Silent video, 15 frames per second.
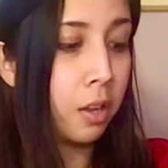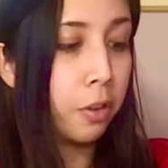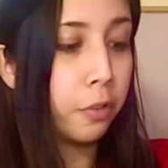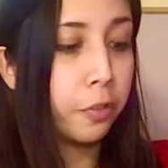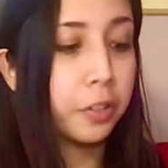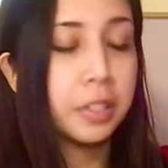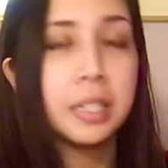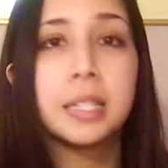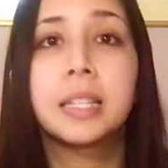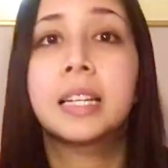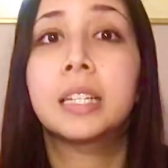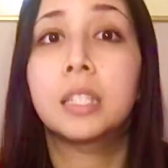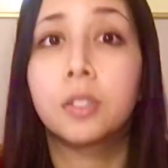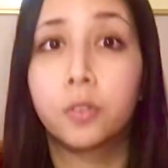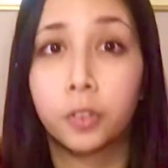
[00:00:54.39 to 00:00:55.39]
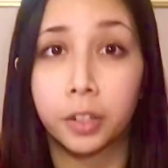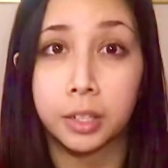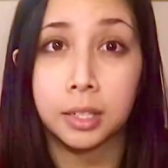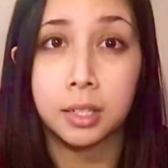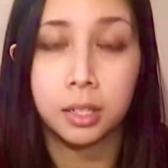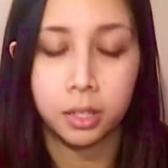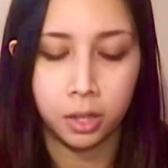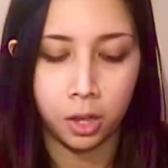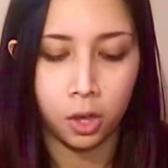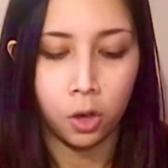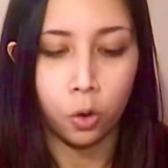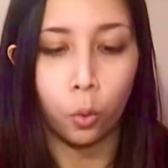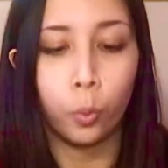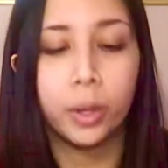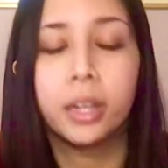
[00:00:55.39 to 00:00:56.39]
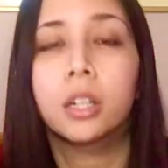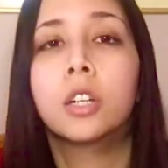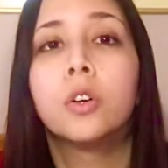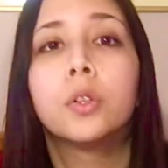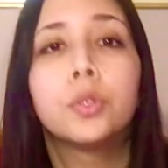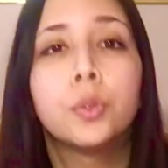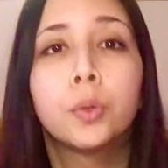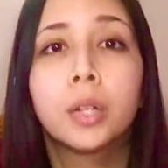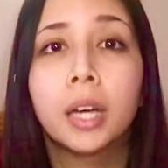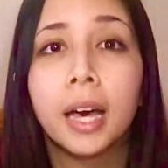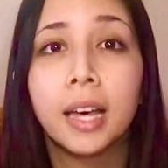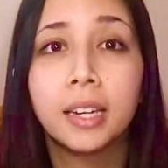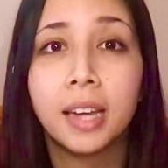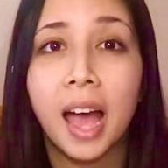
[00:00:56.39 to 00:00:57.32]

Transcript: First things first, we are going to cut